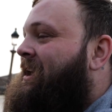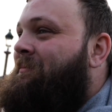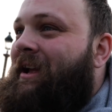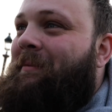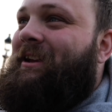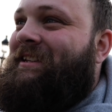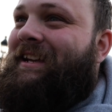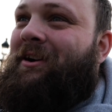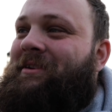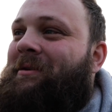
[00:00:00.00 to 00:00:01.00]
But yeah, basically he
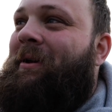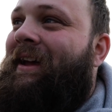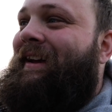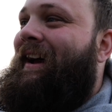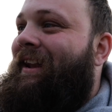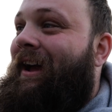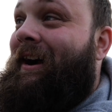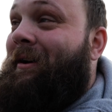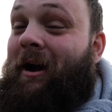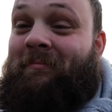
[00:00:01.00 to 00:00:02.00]
got me a beer, and like
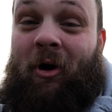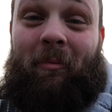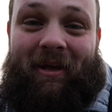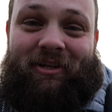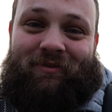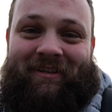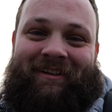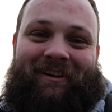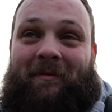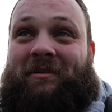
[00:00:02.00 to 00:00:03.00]
I'm not a beer drinker,
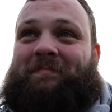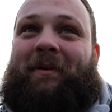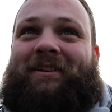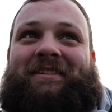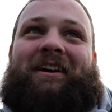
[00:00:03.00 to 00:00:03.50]
I'm a spirits